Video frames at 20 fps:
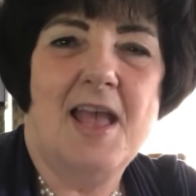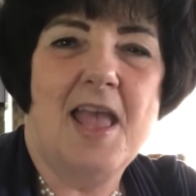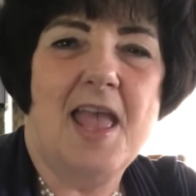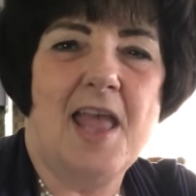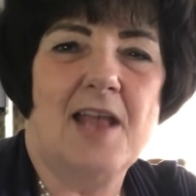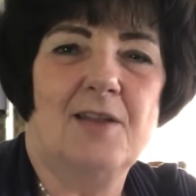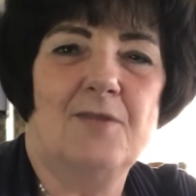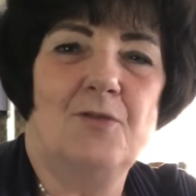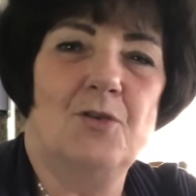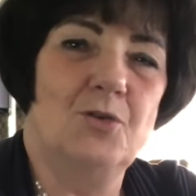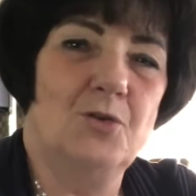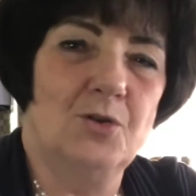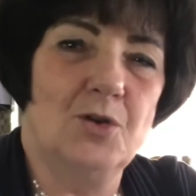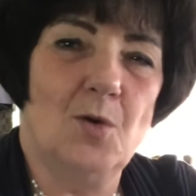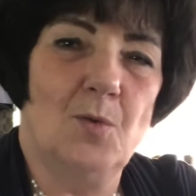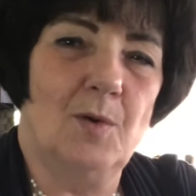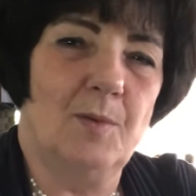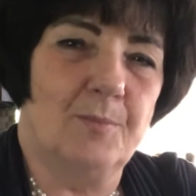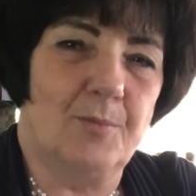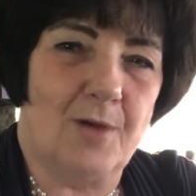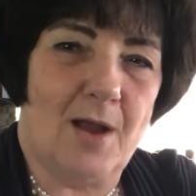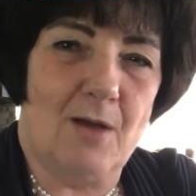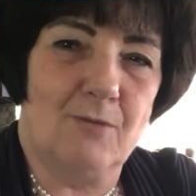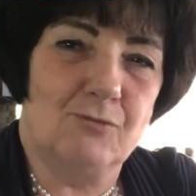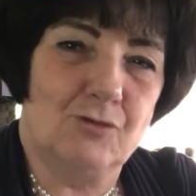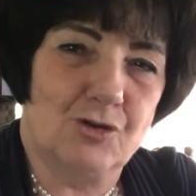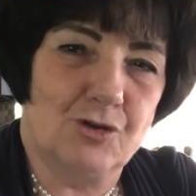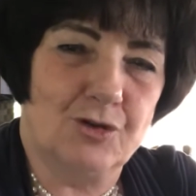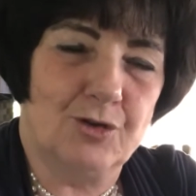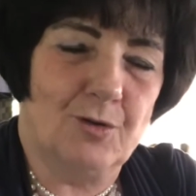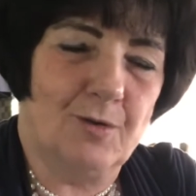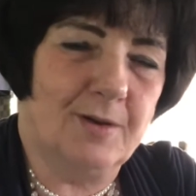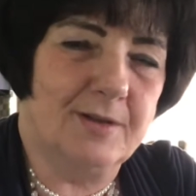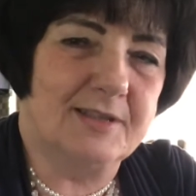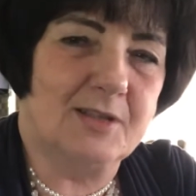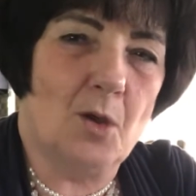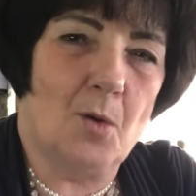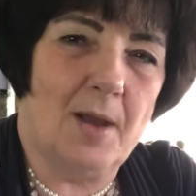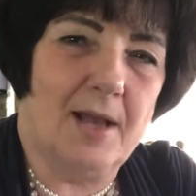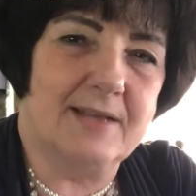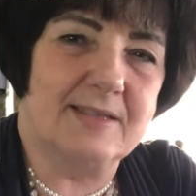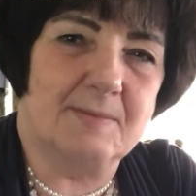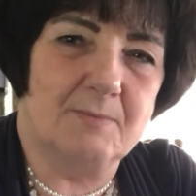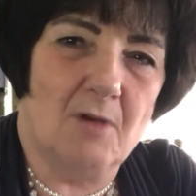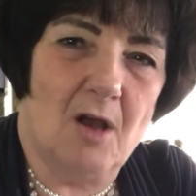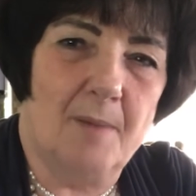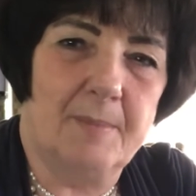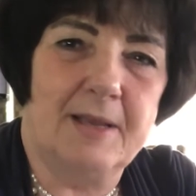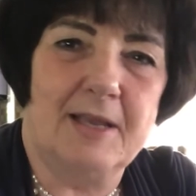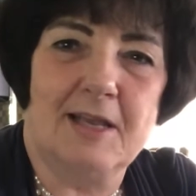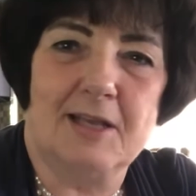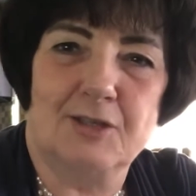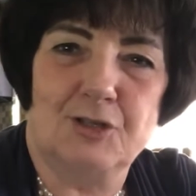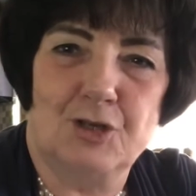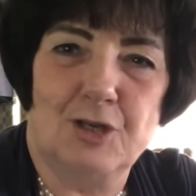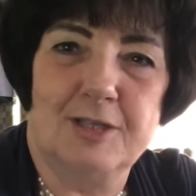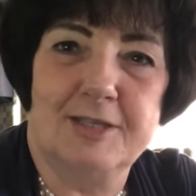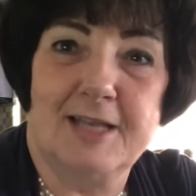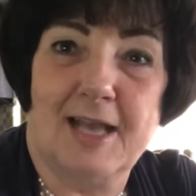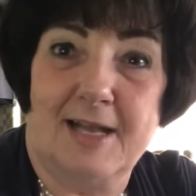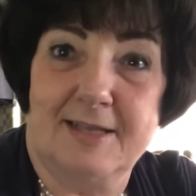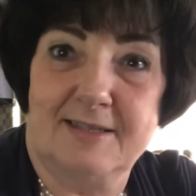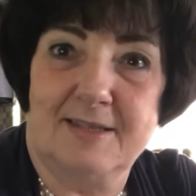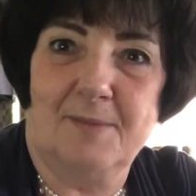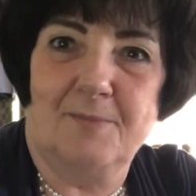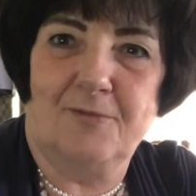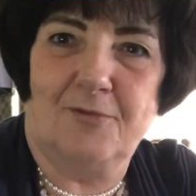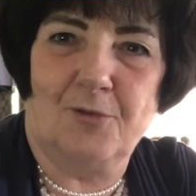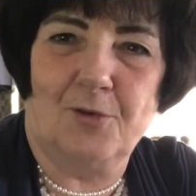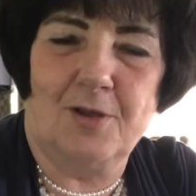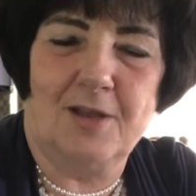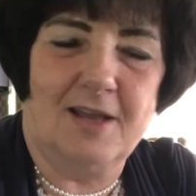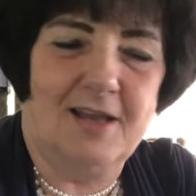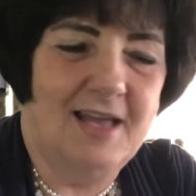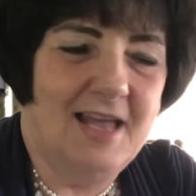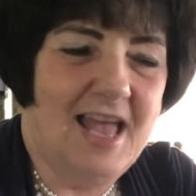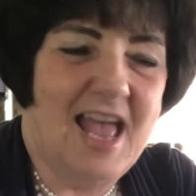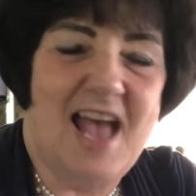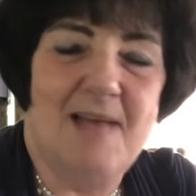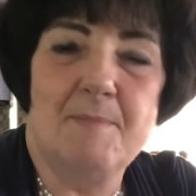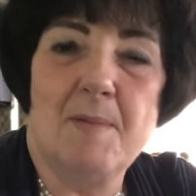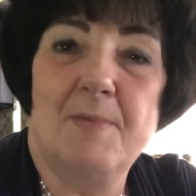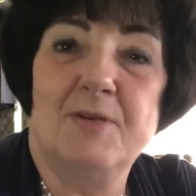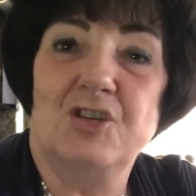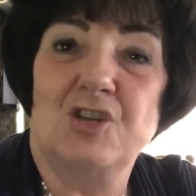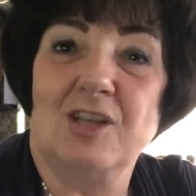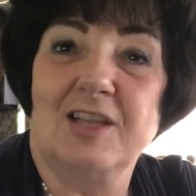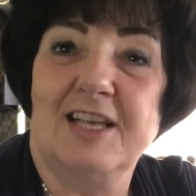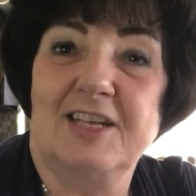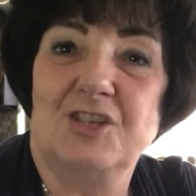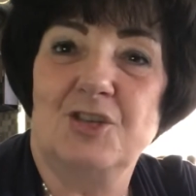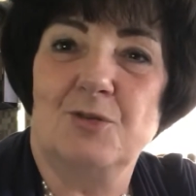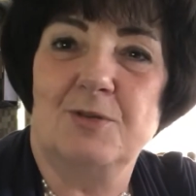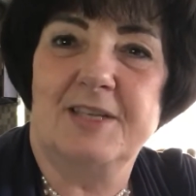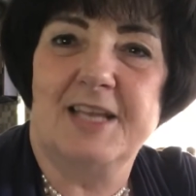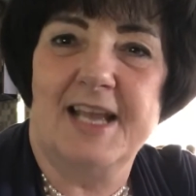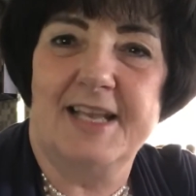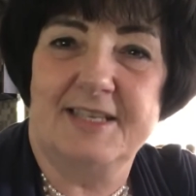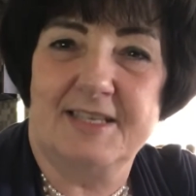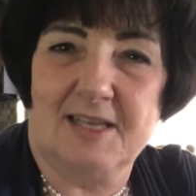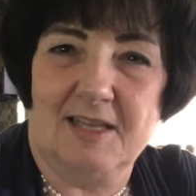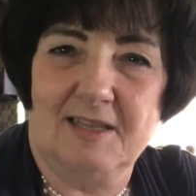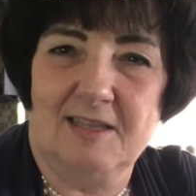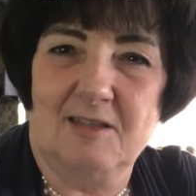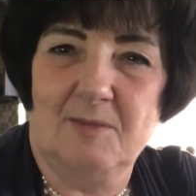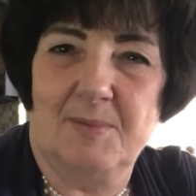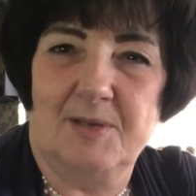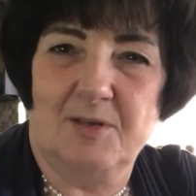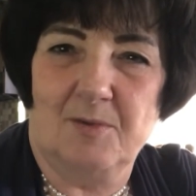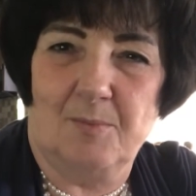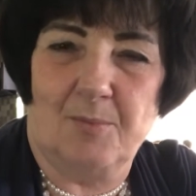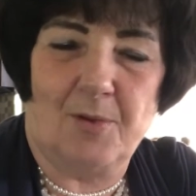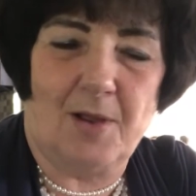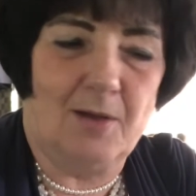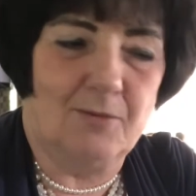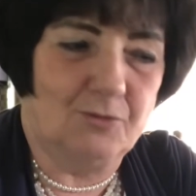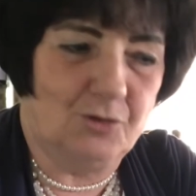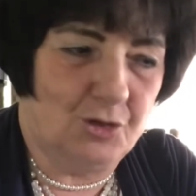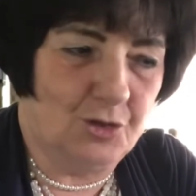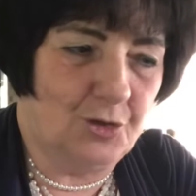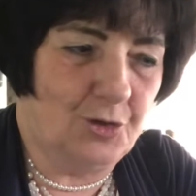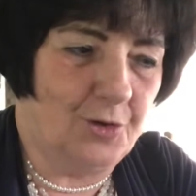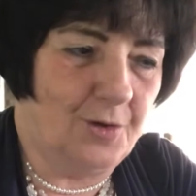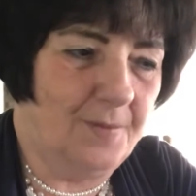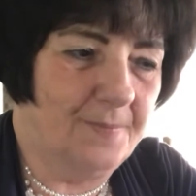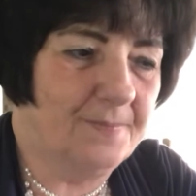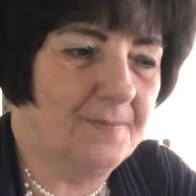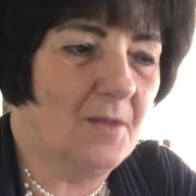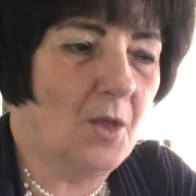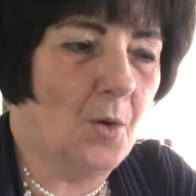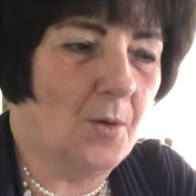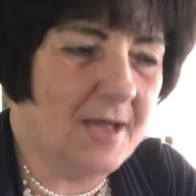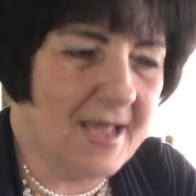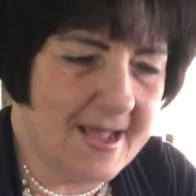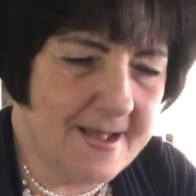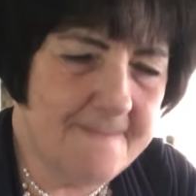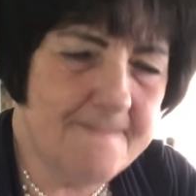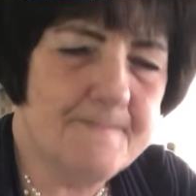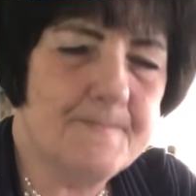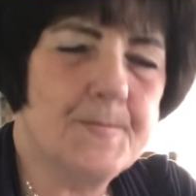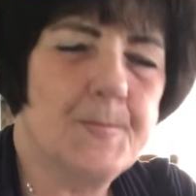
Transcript: And if you don't know what brown sugar is, go ask Mommy, because she's got some for you. And maybe she'll let you taste a little bit of brown sugar, okay?